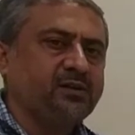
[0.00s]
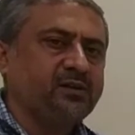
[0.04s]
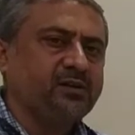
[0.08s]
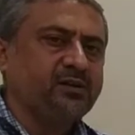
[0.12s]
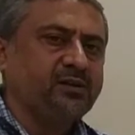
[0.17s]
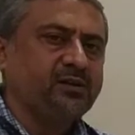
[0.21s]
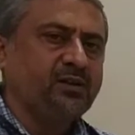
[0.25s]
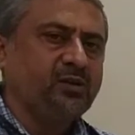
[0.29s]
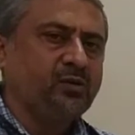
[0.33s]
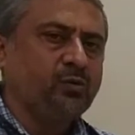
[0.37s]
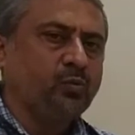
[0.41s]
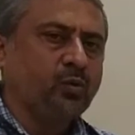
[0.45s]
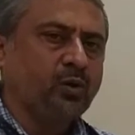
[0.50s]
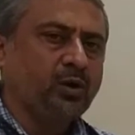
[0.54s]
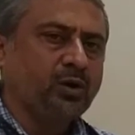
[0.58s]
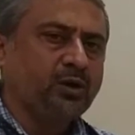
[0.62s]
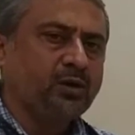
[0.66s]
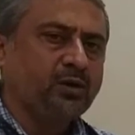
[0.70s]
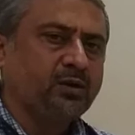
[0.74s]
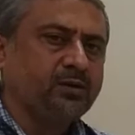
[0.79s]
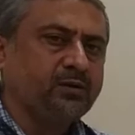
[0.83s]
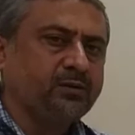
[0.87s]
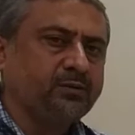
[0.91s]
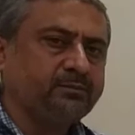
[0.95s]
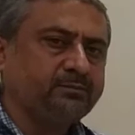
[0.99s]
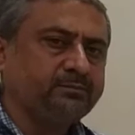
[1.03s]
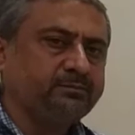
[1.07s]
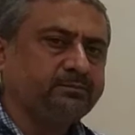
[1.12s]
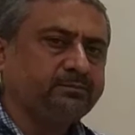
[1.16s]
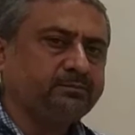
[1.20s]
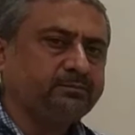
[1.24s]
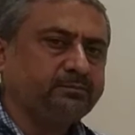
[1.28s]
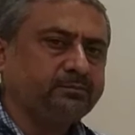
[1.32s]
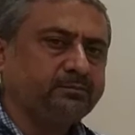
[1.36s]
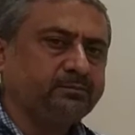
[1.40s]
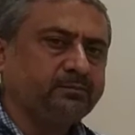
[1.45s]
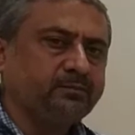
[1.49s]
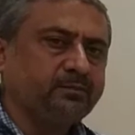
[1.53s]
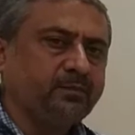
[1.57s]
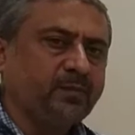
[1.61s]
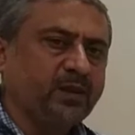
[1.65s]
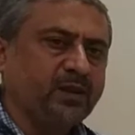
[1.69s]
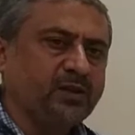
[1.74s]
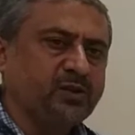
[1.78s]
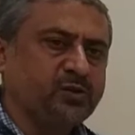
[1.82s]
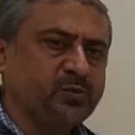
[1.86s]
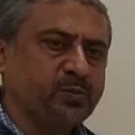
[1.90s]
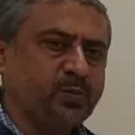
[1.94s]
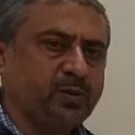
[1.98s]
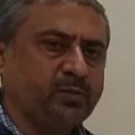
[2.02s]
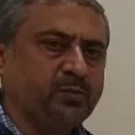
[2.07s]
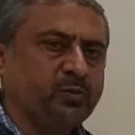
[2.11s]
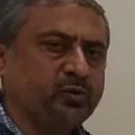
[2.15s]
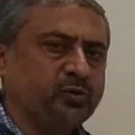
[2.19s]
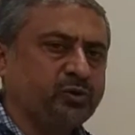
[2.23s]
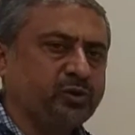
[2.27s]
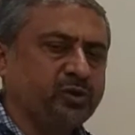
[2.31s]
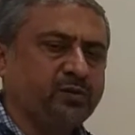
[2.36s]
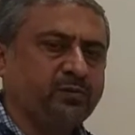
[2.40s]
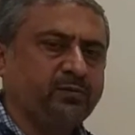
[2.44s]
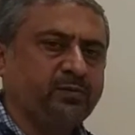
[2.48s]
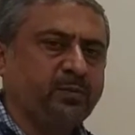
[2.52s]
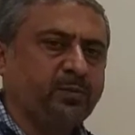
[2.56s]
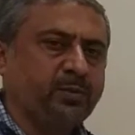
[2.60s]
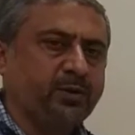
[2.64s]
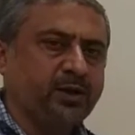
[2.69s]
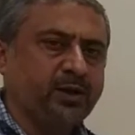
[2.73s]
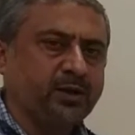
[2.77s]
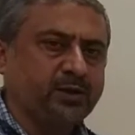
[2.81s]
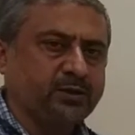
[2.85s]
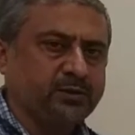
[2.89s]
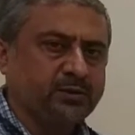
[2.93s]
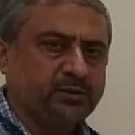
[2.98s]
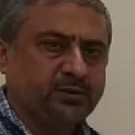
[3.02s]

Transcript: is what? It's promotion of a product.